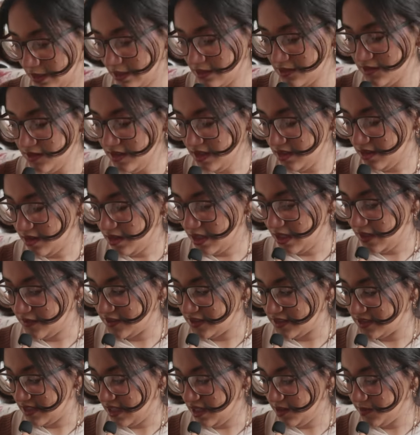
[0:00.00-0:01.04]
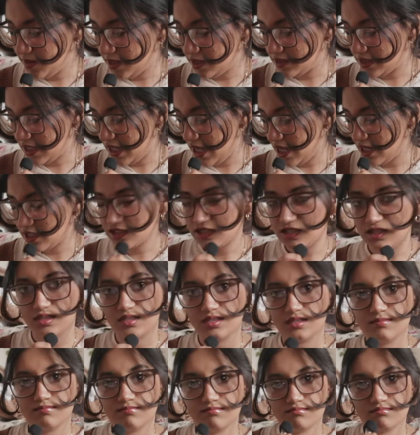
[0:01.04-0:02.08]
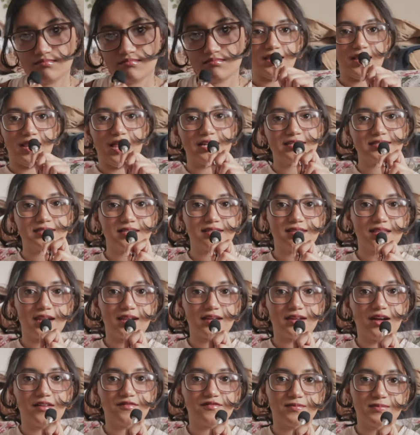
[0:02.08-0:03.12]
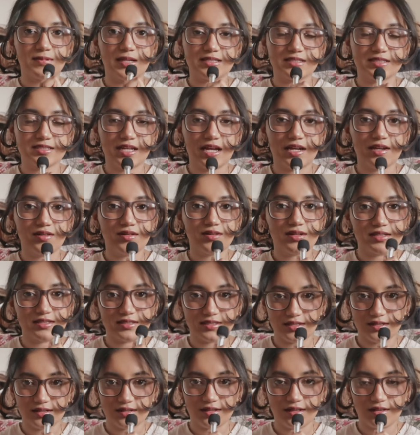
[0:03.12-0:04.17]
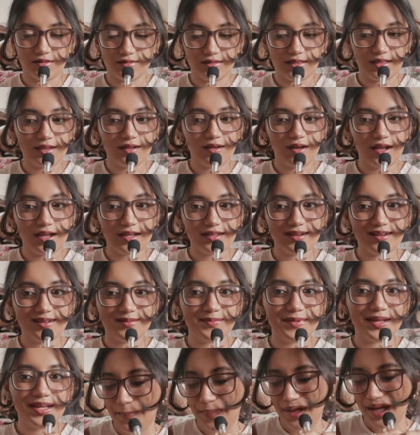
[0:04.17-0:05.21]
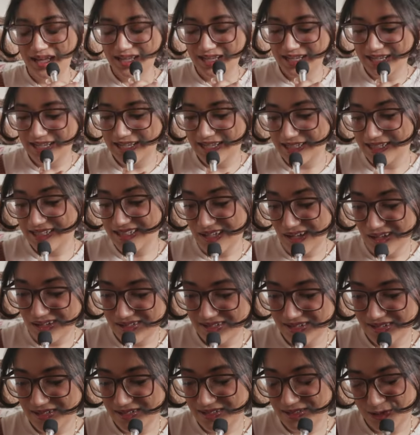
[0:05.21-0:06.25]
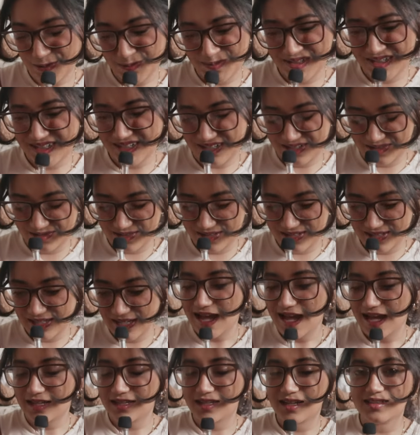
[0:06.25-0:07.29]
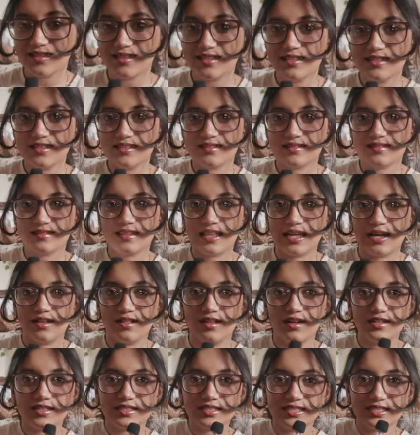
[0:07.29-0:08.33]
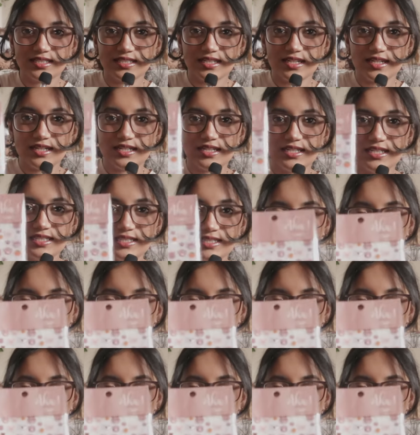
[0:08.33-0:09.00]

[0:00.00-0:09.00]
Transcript: That's really all I have to say about that, actually. The last thing that I got from yesstyle isn't a clothing item, but it is also super cute. I got these nail art stickers